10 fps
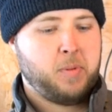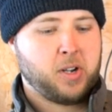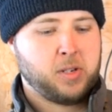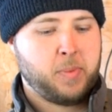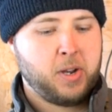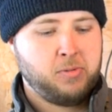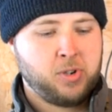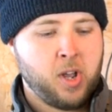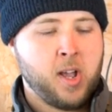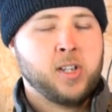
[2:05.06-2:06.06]
bucks a
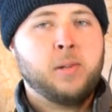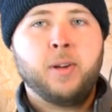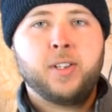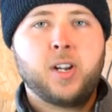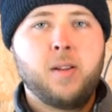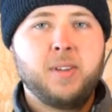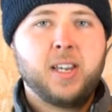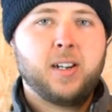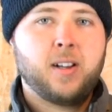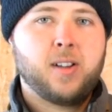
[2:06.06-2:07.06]
pouch. So by the time you
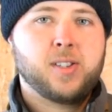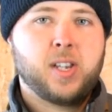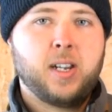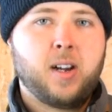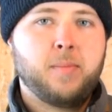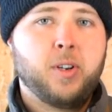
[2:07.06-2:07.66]
get it all set up,